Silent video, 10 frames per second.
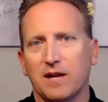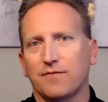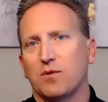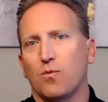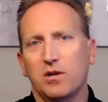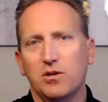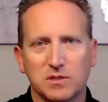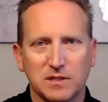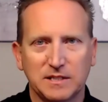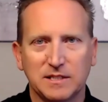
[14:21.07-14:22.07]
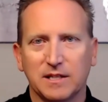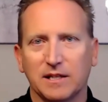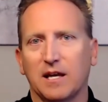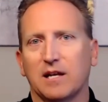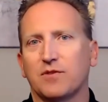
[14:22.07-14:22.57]
If they want to use LinkedIn, they
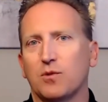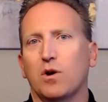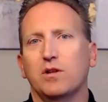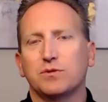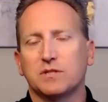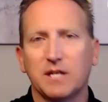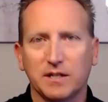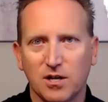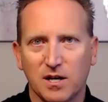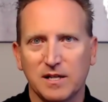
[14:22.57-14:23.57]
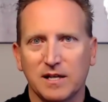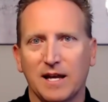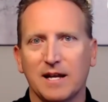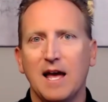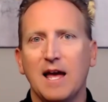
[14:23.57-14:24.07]
can. If they want to use TikTok, they can.